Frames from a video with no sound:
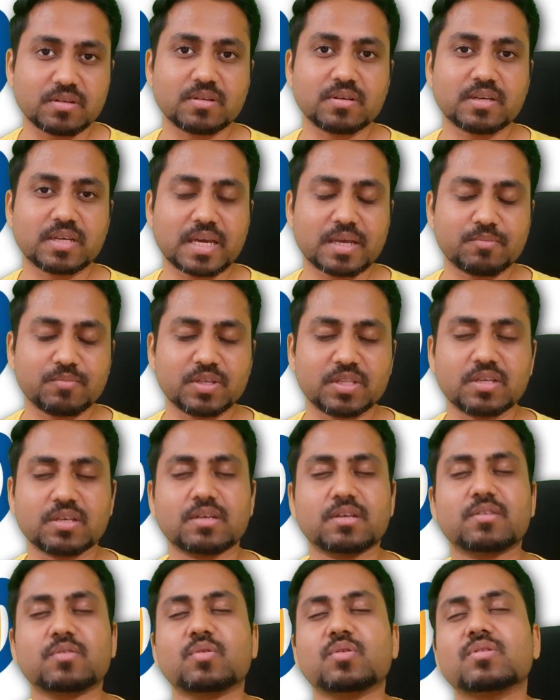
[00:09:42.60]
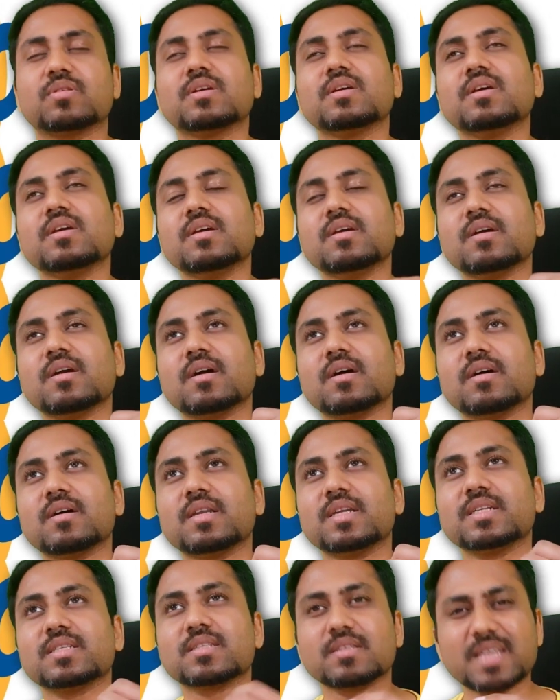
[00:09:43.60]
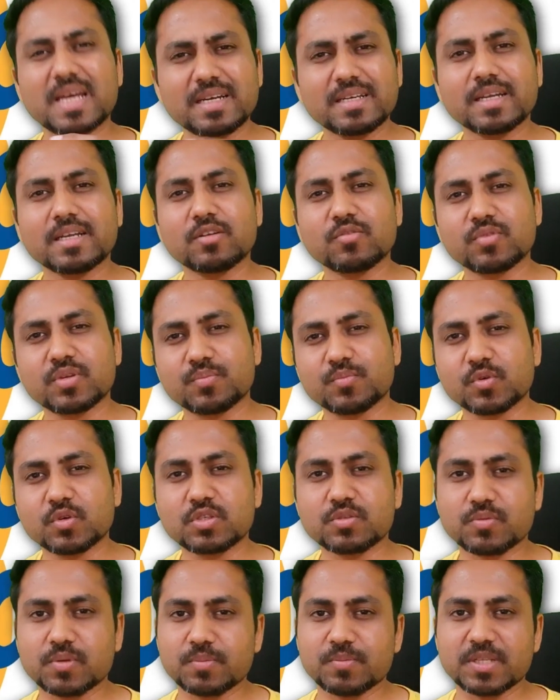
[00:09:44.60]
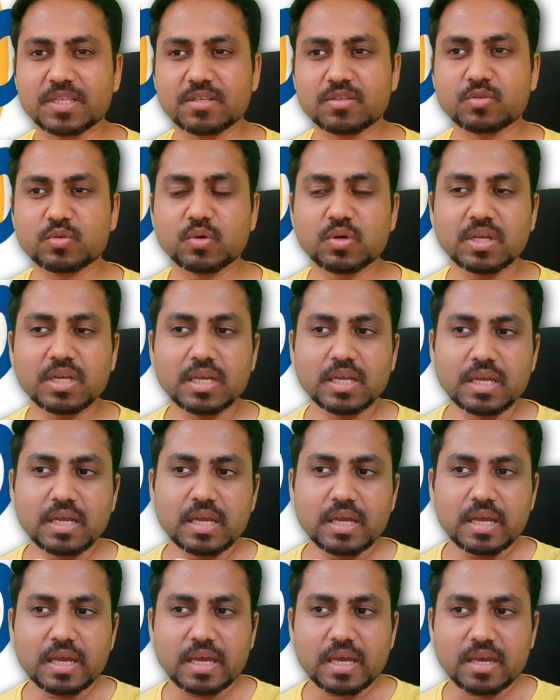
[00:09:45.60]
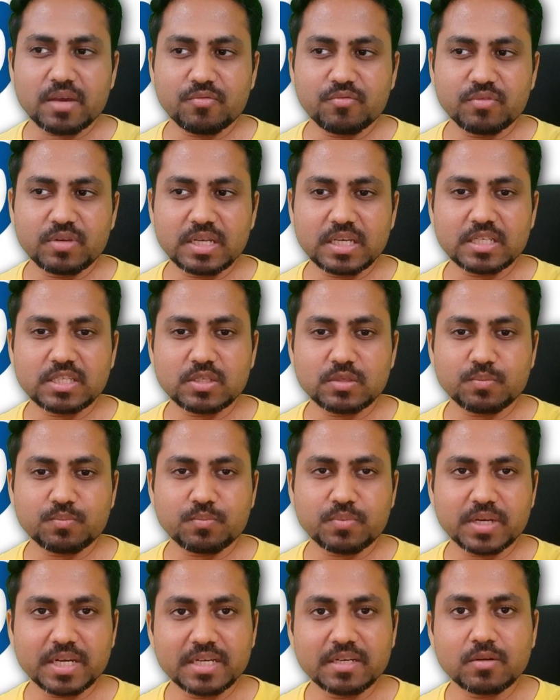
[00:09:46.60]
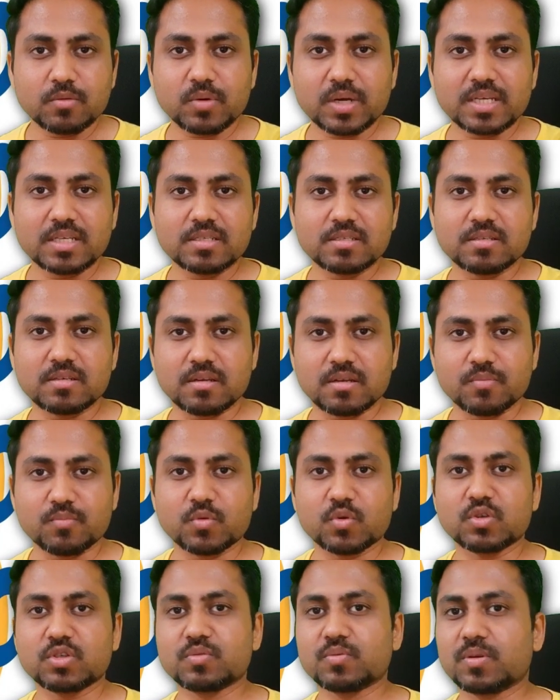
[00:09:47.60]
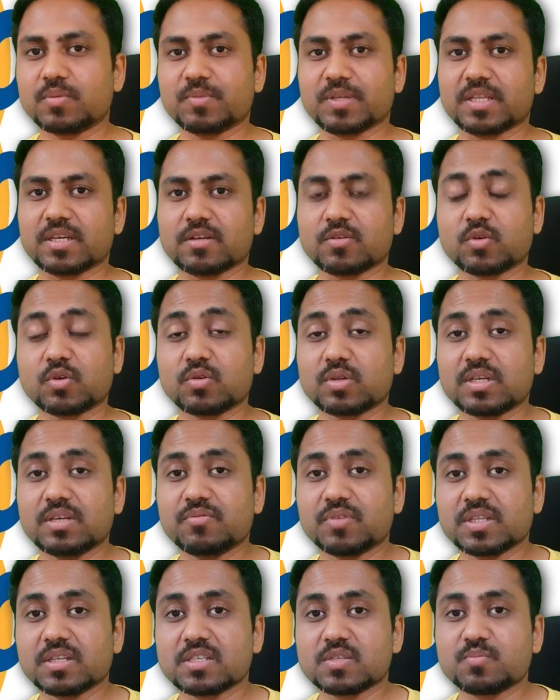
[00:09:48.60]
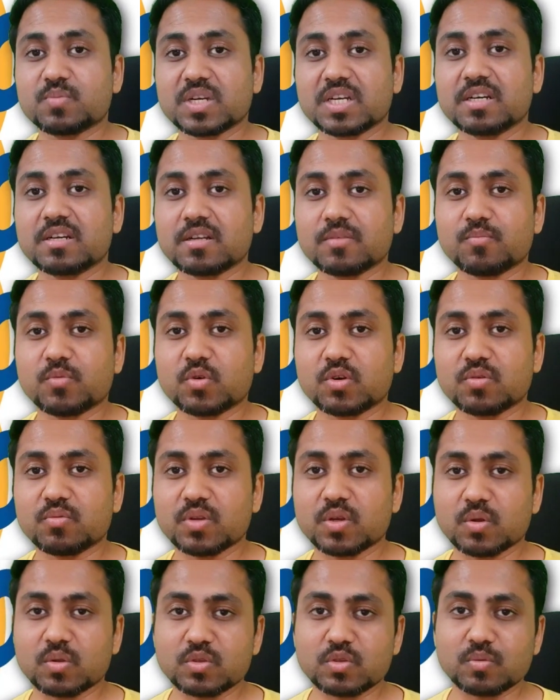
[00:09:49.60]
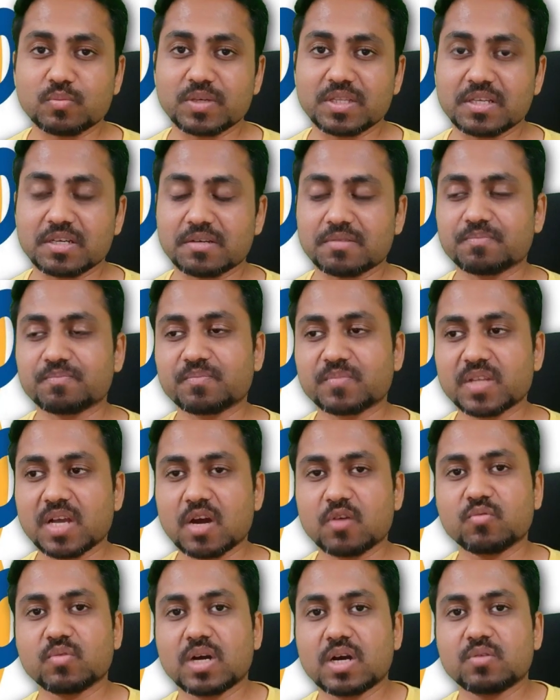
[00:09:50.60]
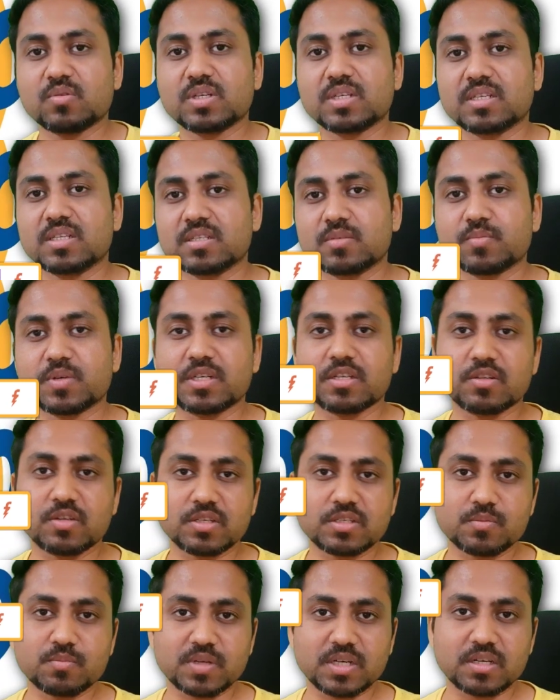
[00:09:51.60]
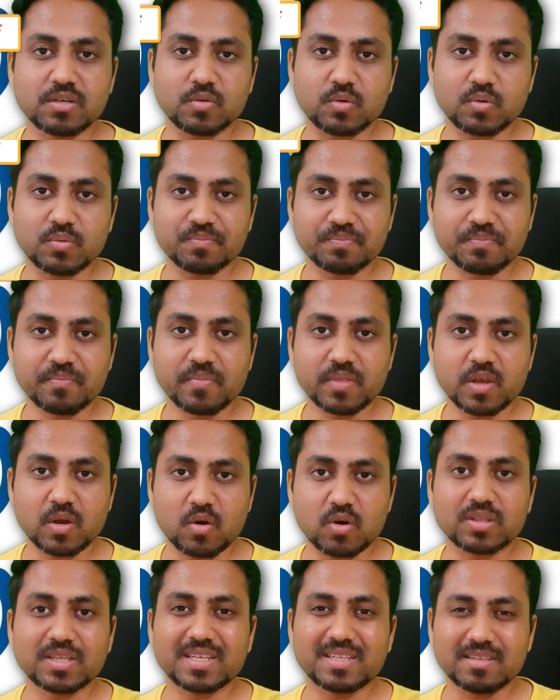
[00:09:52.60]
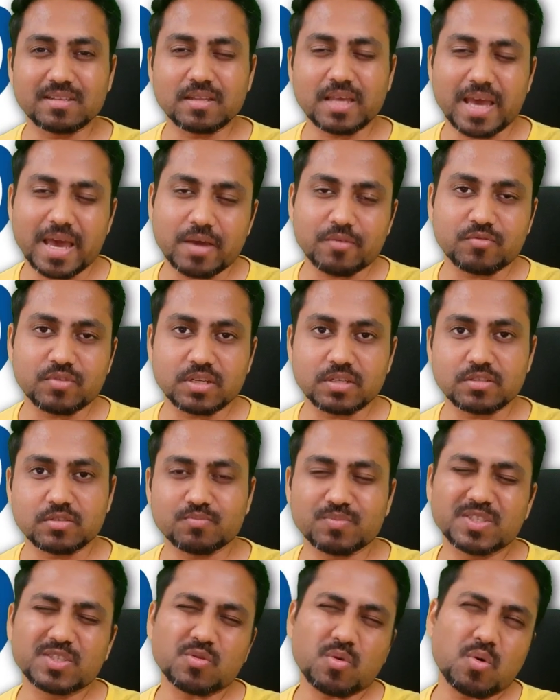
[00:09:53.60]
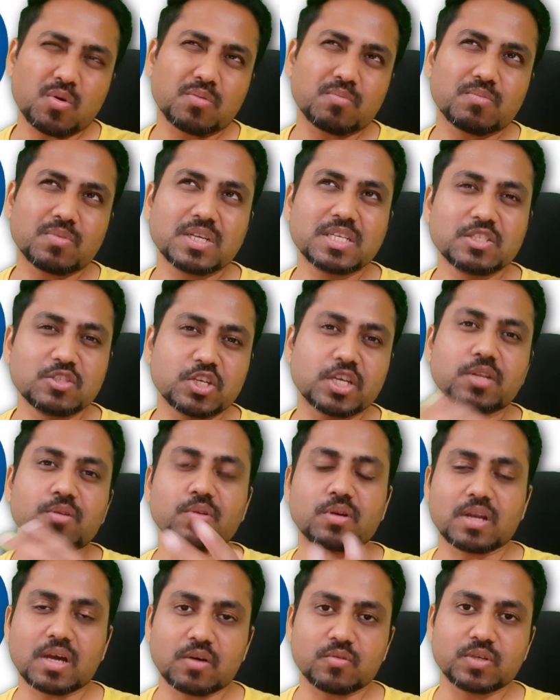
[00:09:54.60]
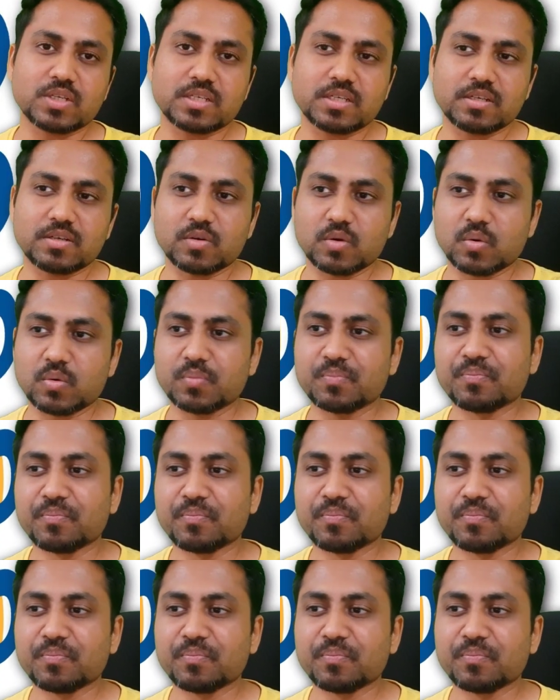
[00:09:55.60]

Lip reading: can be there, or that kind of reports will be there. So every sprint wise reports will be there, or even a sprint report will also be there. How did this particular sprint go on an average, means, or in general, how did it go?